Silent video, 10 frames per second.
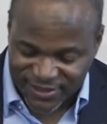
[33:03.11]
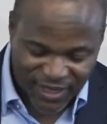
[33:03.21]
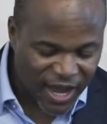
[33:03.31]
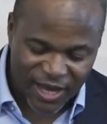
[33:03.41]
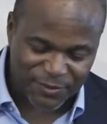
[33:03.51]
a
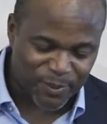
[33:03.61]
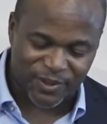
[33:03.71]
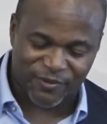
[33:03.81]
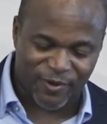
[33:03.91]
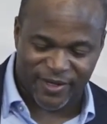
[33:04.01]
gospel
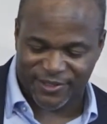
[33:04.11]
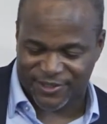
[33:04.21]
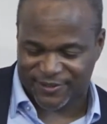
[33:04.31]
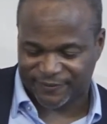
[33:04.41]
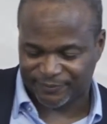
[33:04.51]
of
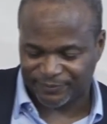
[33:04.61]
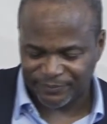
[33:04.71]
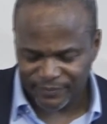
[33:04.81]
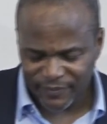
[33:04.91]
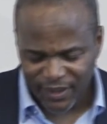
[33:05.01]
grace.
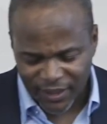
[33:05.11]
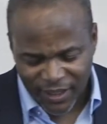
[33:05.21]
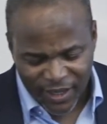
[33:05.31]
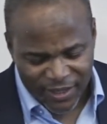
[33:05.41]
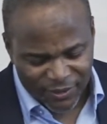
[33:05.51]

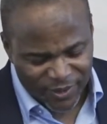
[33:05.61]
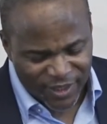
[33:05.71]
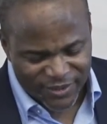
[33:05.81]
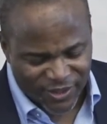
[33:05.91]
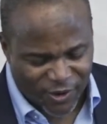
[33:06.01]

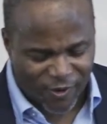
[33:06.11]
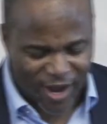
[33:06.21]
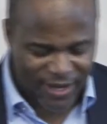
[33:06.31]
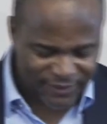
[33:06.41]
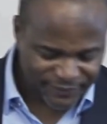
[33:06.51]
Years ago,
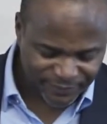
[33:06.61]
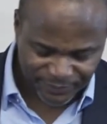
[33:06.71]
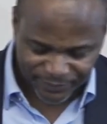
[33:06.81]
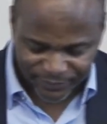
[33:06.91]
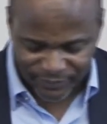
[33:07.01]
I,
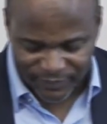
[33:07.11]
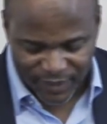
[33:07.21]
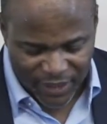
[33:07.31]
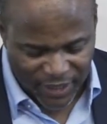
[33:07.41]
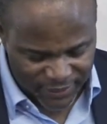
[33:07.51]

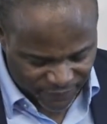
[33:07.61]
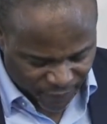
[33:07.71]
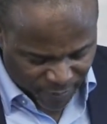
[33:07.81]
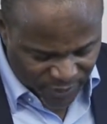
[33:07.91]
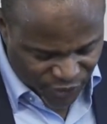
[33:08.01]
at the
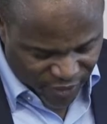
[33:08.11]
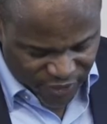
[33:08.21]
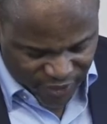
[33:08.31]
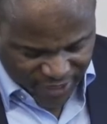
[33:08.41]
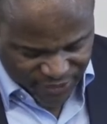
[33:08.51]
former
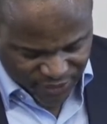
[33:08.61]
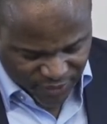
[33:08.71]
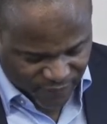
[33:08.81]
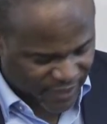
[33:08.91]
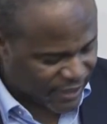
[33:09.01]
church that I
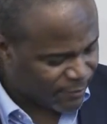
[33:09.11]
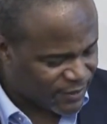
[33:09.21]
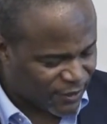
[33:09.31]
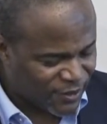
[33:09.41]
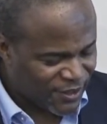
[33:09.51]
served at, there
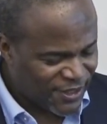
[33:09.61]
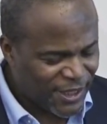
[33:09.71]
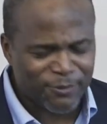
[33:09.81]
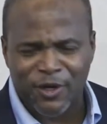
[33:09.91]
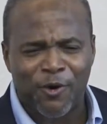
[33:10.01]
was an
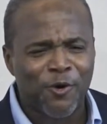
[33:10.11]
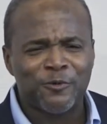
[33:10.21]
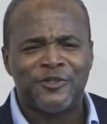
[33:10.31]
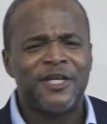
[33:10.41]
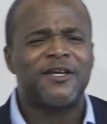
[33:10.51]

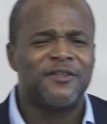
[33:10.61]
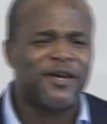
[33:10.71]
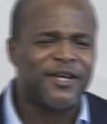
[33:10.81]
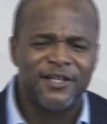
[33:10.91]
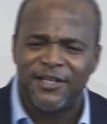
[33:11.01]
old deacon
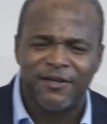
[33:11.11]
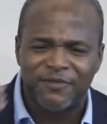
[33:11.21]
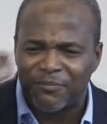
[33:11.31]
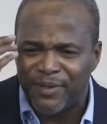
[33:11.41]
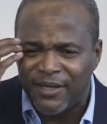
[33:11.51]
there. He lived
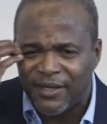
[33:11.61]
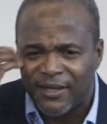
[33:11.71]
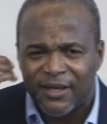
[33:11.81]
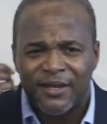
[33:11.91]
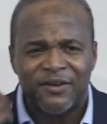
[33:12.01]
to be
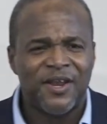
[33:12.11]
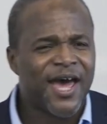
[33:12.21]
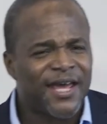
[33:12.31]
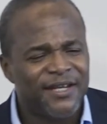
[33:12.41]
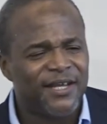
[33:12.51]

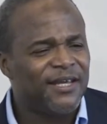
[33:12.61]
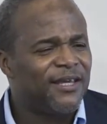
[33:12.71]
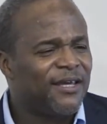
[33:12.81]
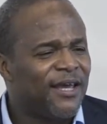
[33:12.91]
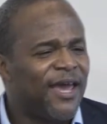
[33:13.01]

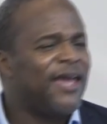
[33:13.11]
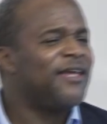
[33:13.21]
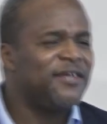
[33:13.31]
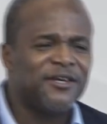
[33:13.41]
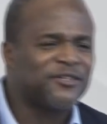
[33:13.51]
98
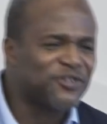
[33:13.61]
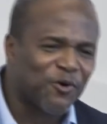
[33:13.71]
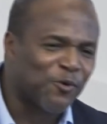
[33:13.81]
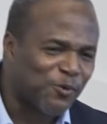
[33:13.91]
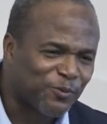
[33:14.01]
years
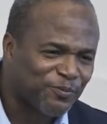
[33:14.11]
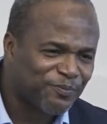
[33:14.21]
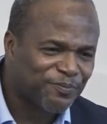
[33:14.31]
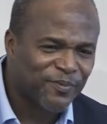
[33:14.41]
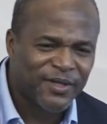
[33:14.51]
old.
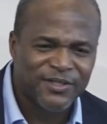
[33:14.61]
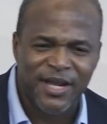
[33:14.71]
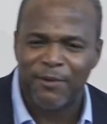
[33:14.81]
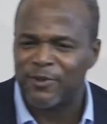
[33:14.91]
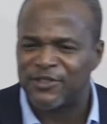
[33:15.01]
His
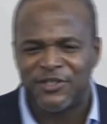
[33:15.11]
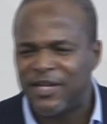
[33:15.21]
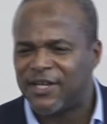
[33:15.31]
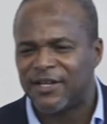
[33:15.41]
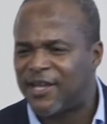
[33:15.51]
name was
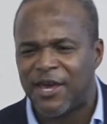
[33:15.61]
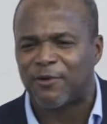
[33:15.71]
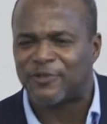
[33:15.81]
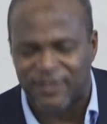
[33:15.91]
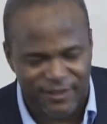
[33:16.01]
Deacon
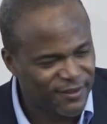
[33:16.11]
Kelsey.